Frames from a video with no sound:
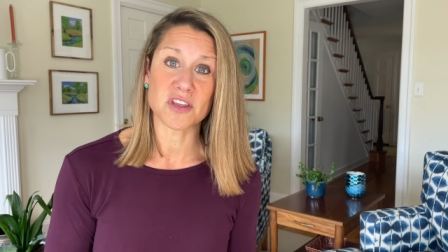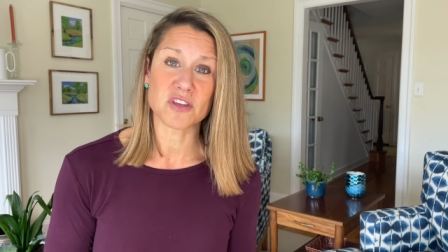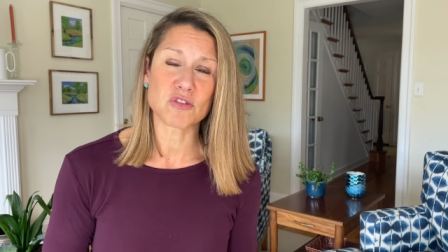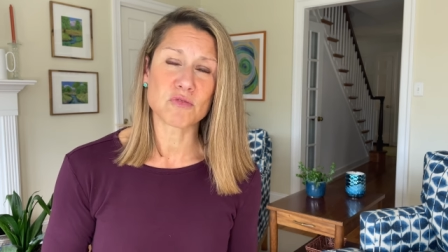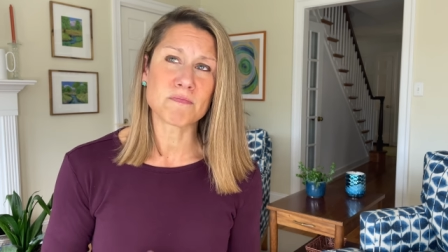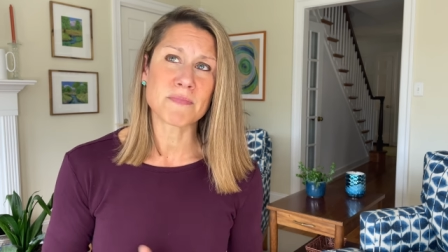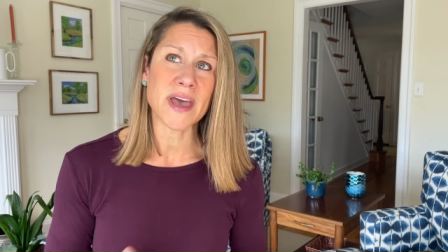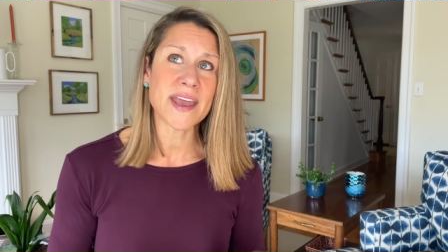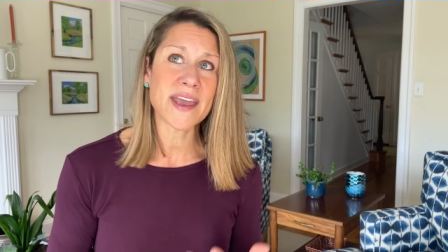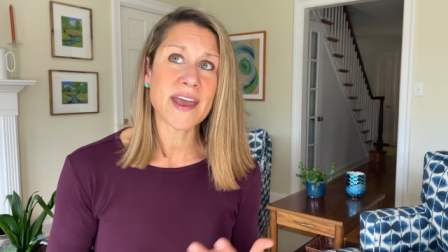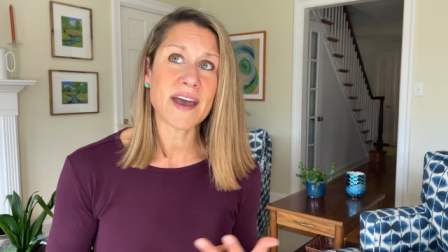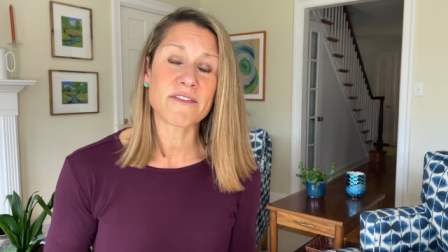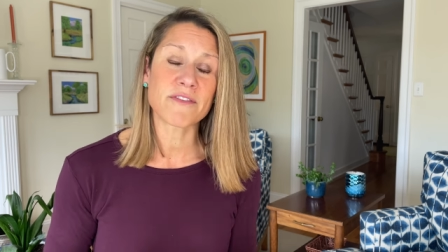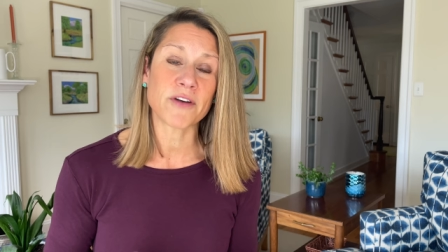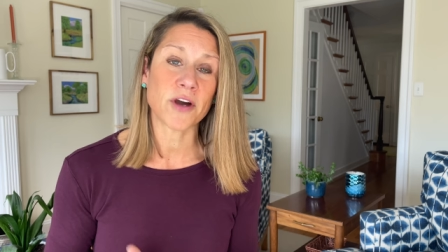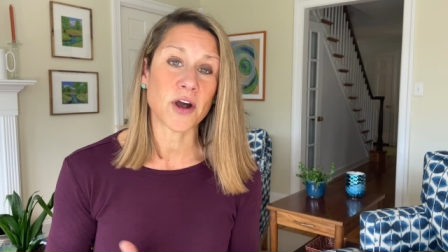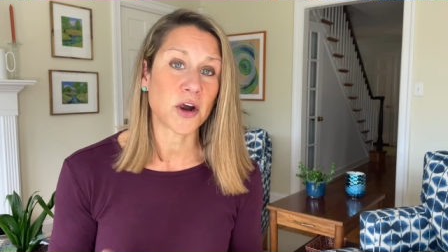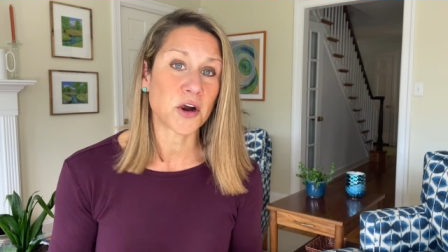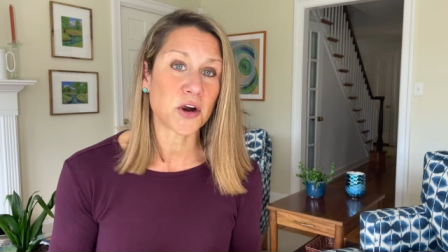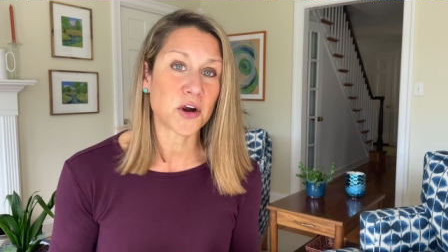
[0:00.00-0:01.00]
you may have
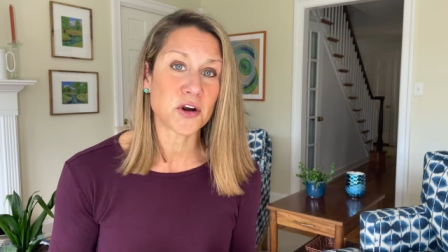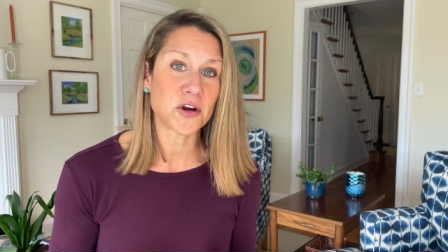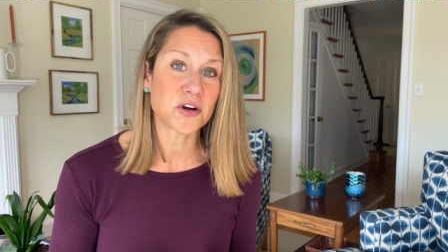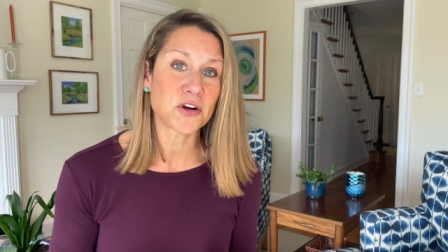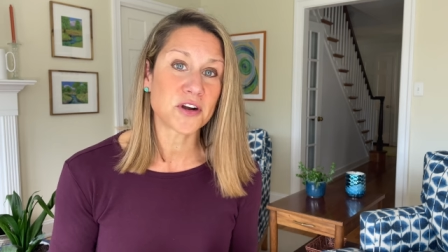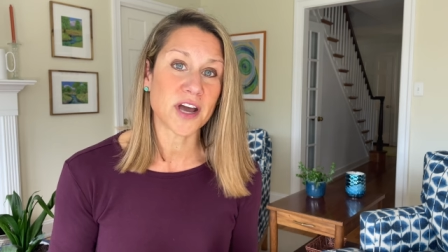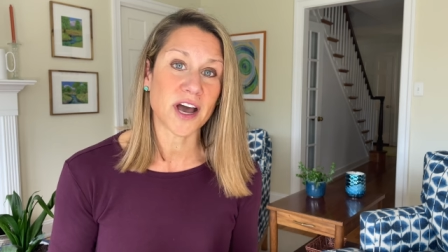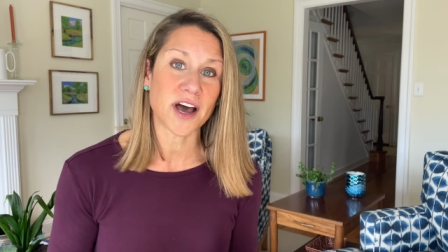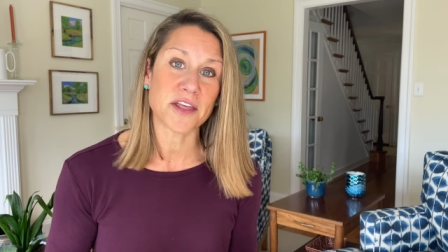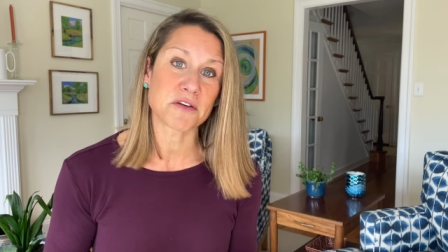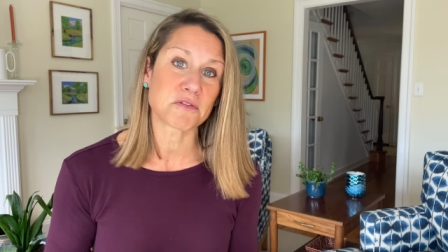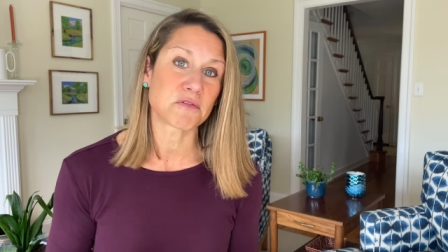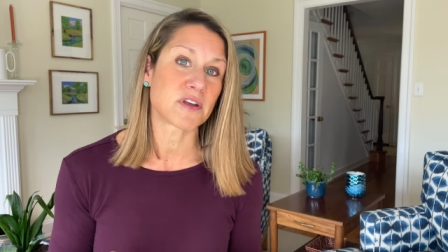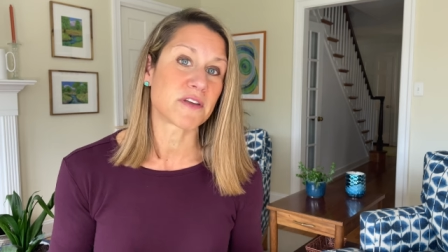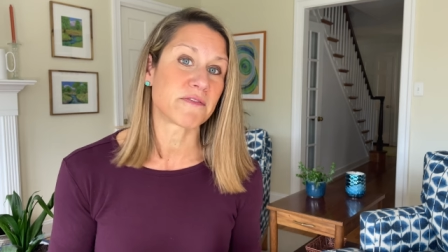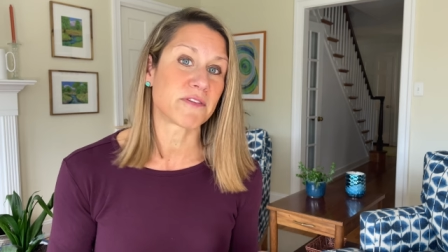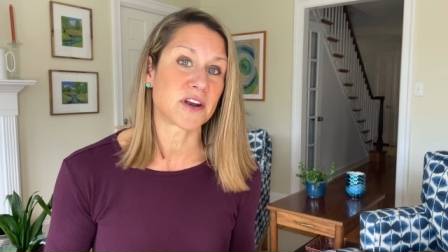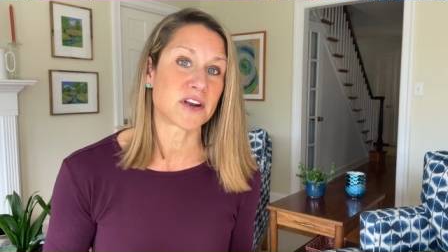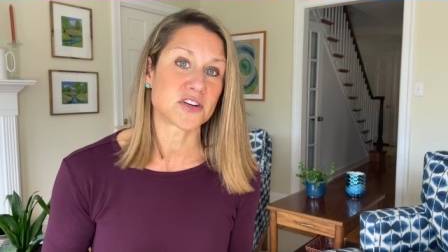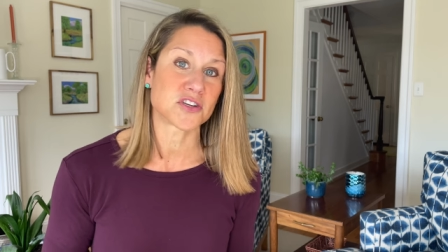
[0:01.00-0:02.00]
heard other
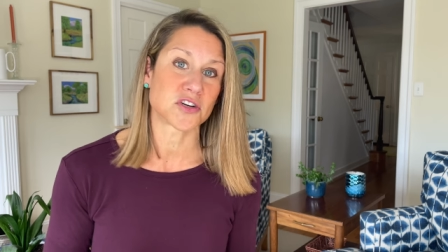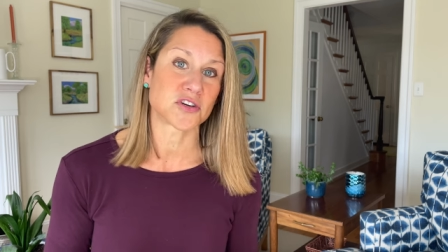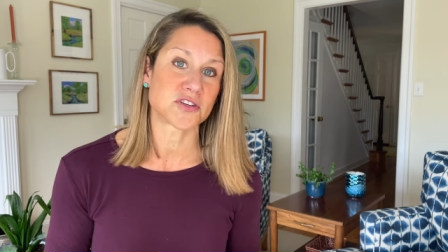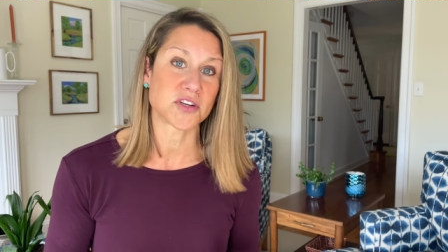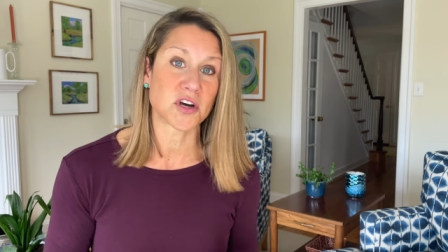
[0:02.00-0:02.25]
refinishers